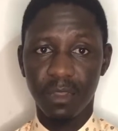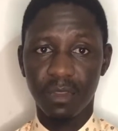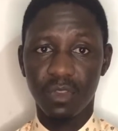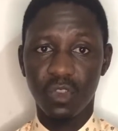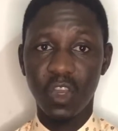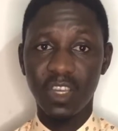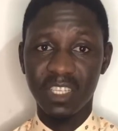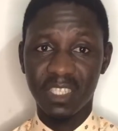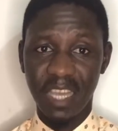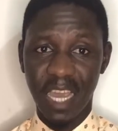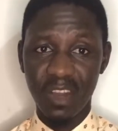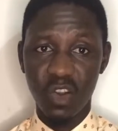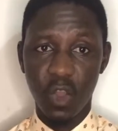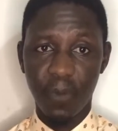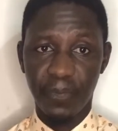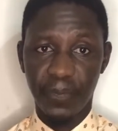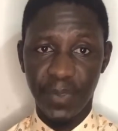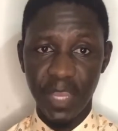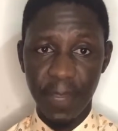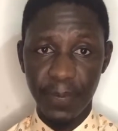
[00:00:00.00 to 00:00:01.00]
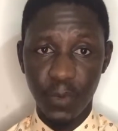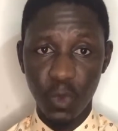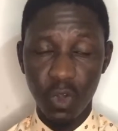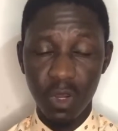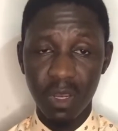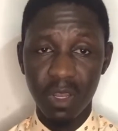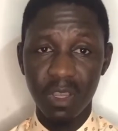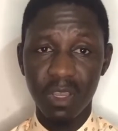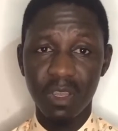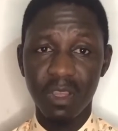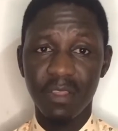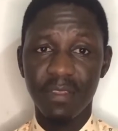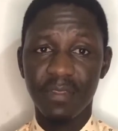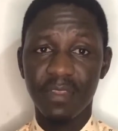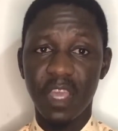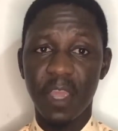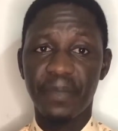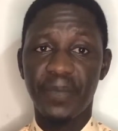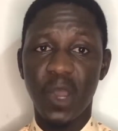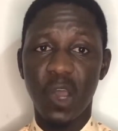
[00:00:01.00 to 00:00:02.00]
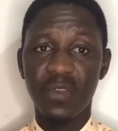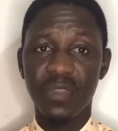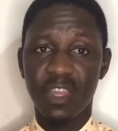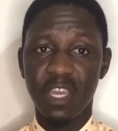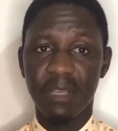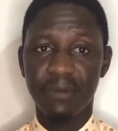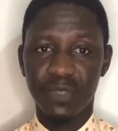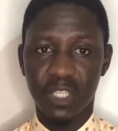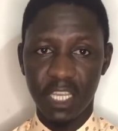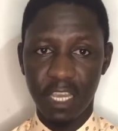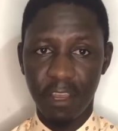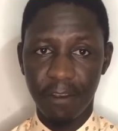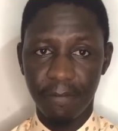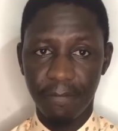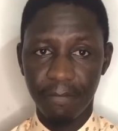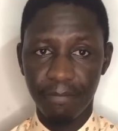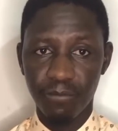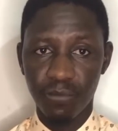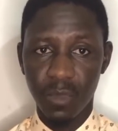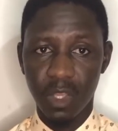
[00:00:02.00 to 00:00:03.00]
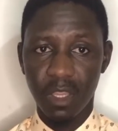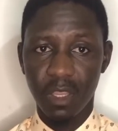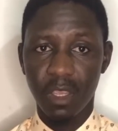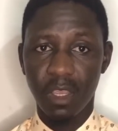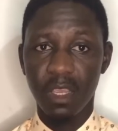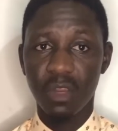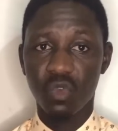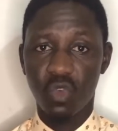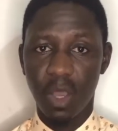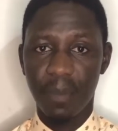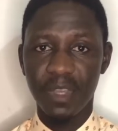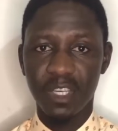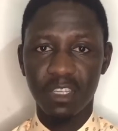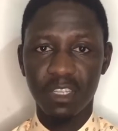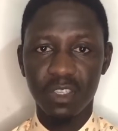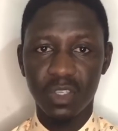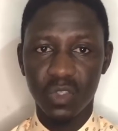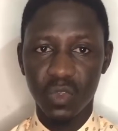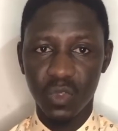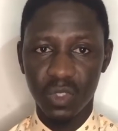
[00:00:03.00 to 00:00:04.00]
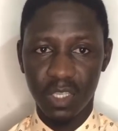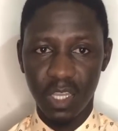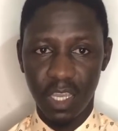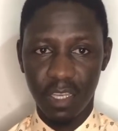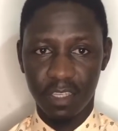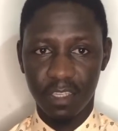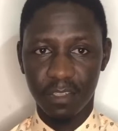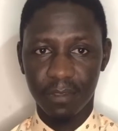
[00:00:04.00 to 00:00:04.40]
those kind of people, they found themselves in committing suicide.